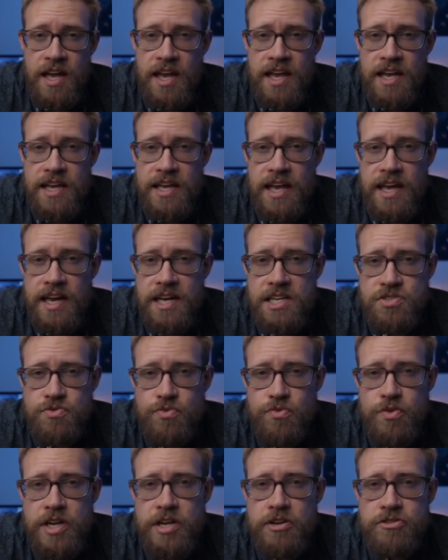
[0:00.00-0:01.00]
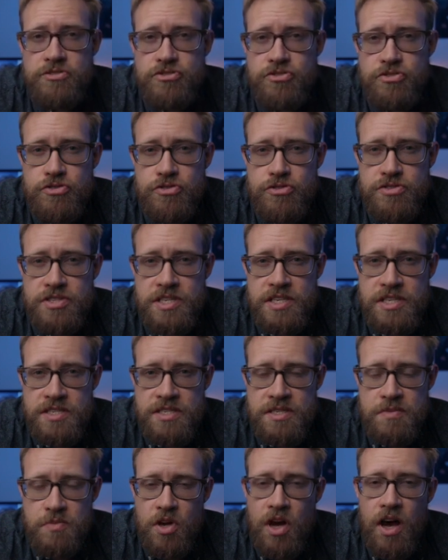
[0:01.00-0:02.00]
Again, it's reintroducing
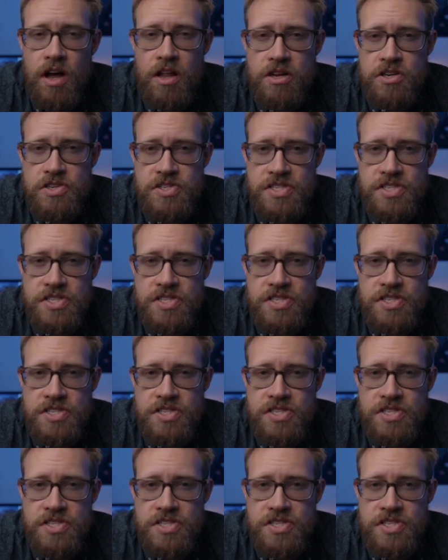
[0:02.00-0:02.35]
some color